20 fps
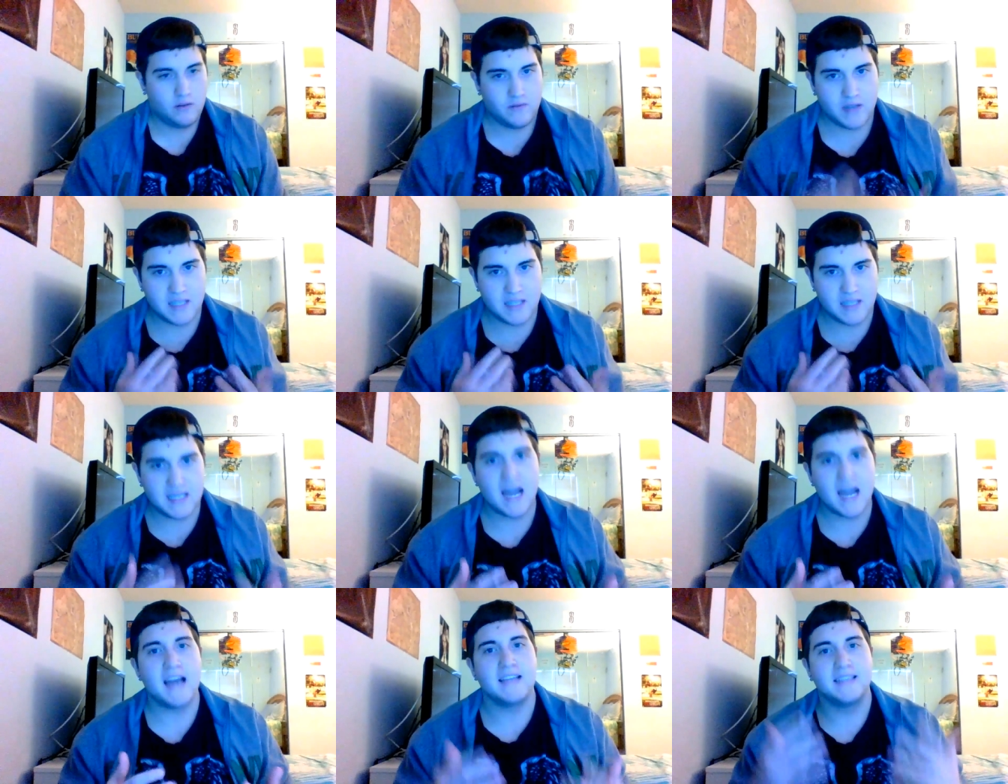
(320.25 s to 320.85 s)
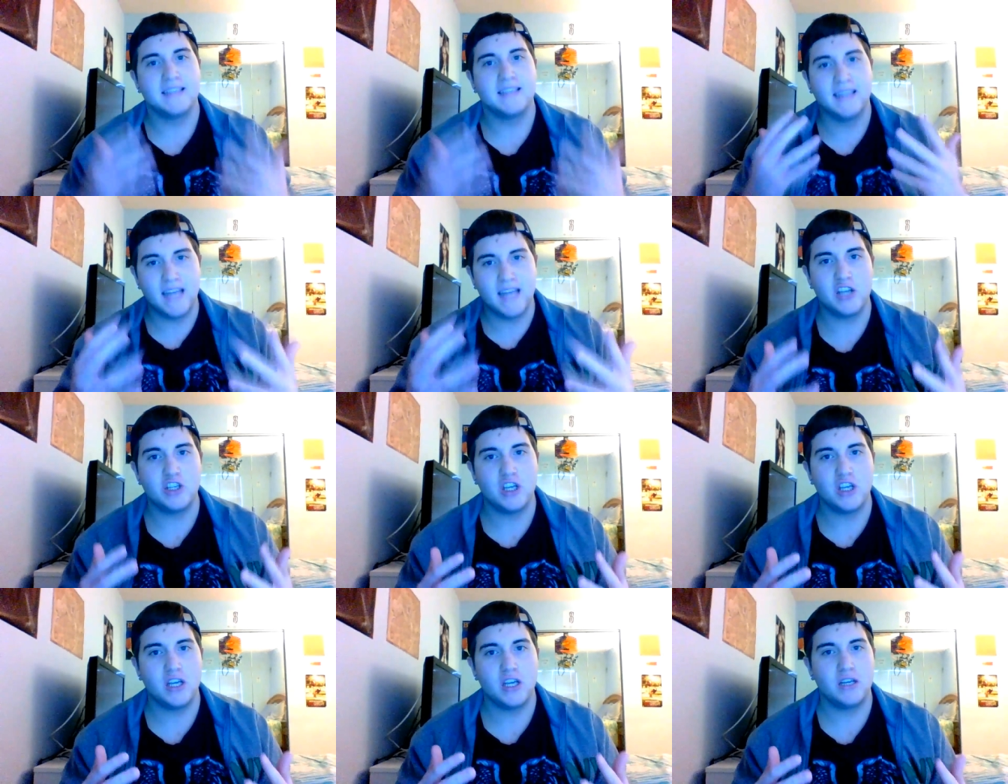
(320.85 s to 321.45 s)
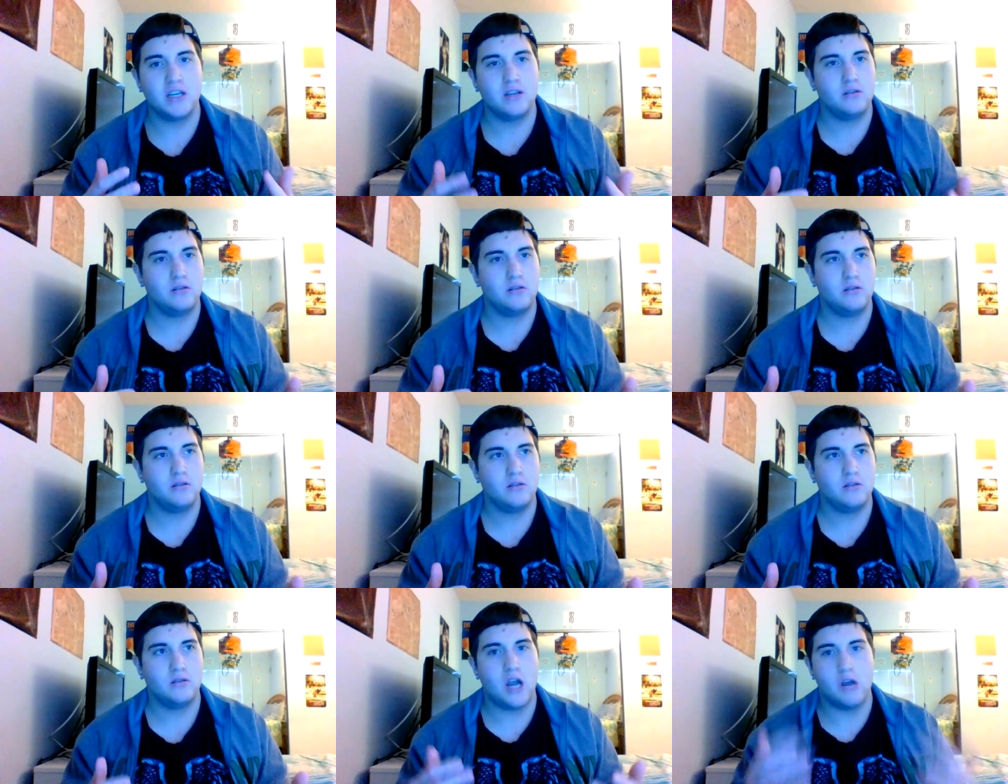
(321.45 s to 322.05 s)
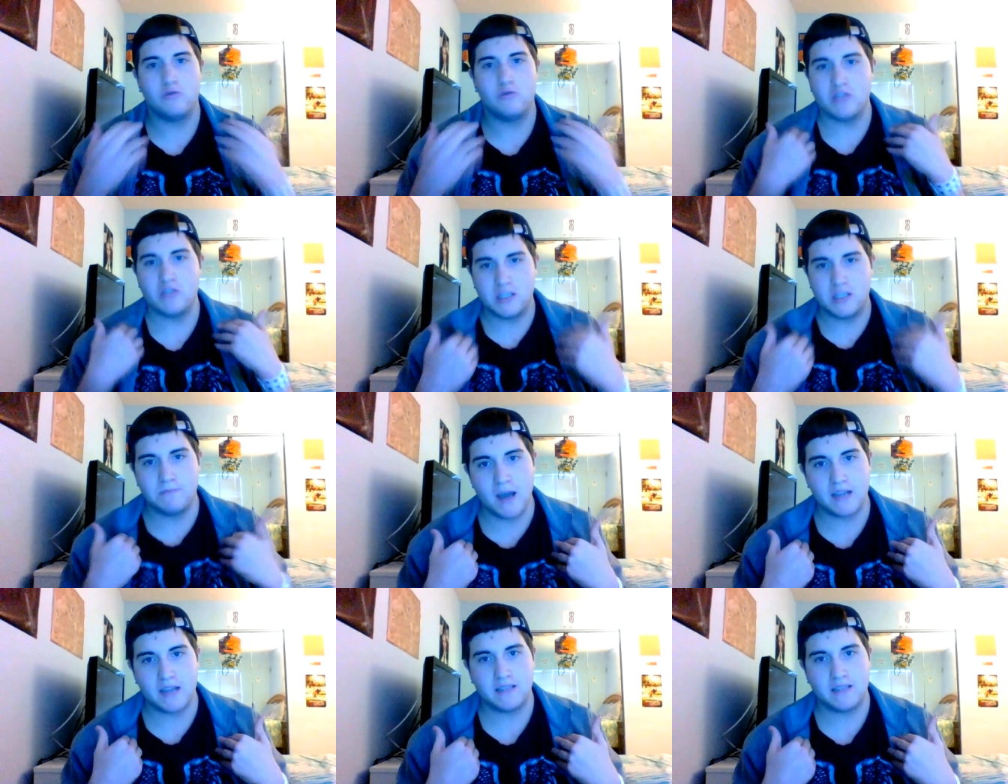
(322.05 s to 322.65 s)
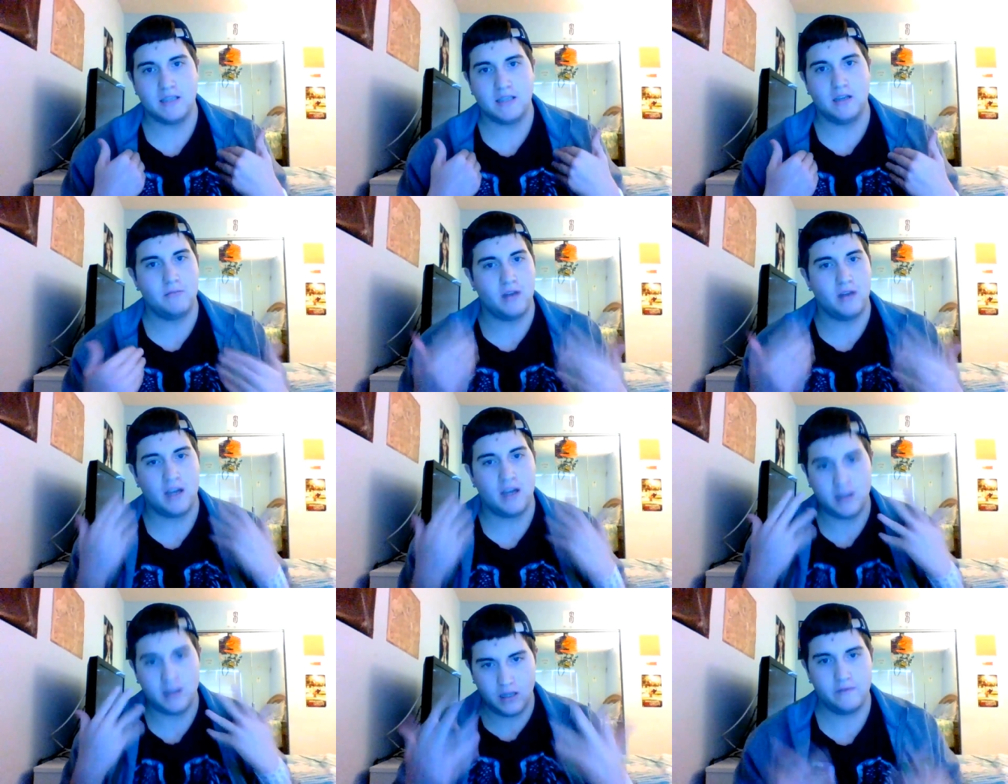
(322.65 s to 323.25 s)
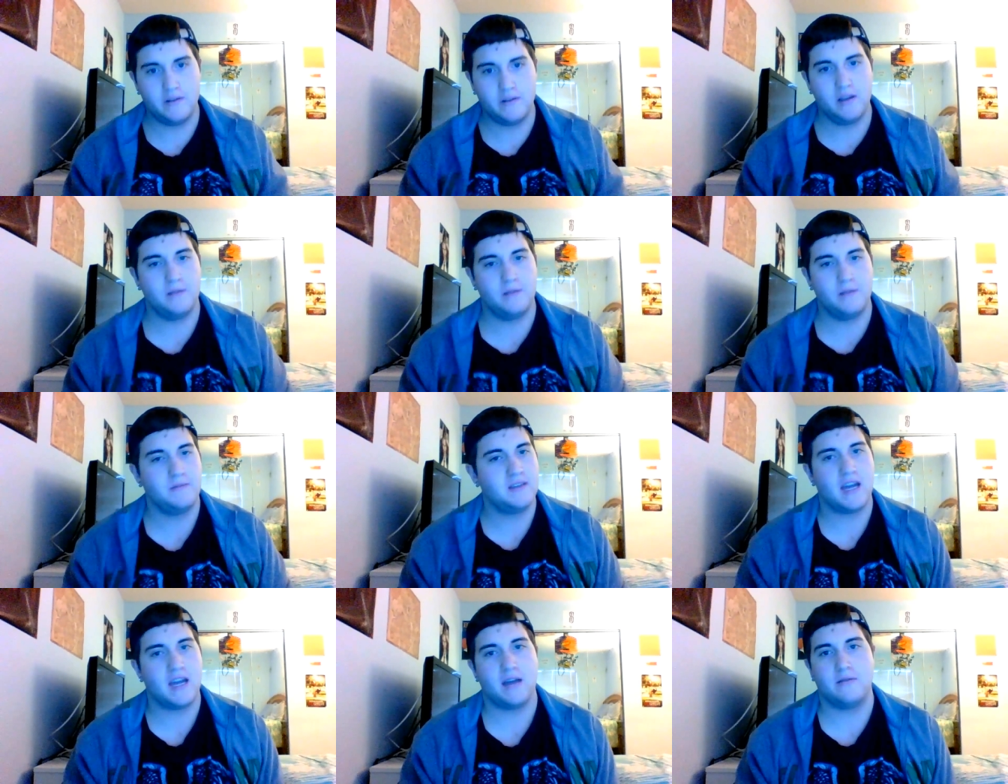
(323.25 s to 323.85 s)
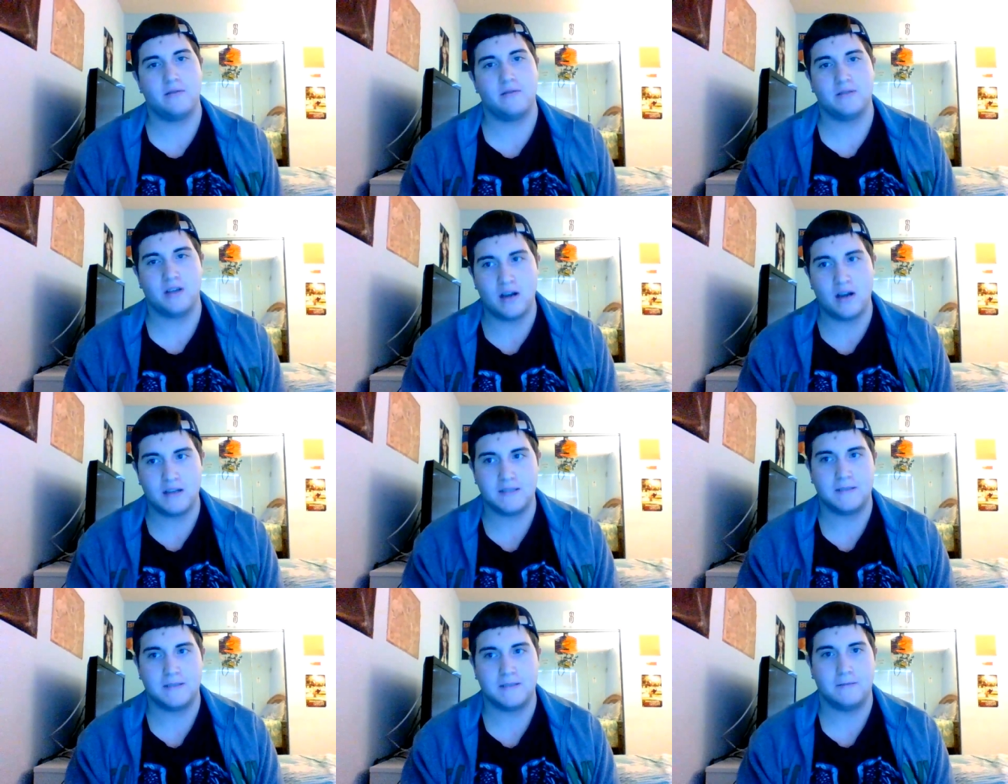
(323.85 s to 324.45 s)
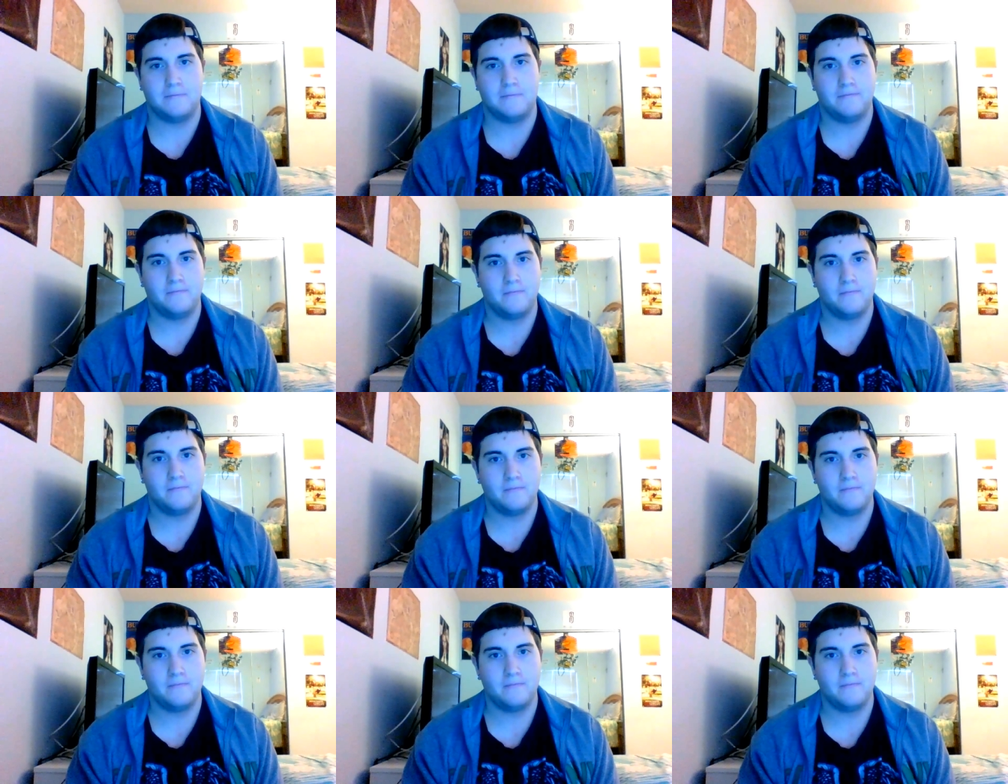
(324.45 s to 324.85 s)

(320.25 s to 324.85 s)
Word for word: This guy is a legend. I respect him. I loved him. This guy was awesome.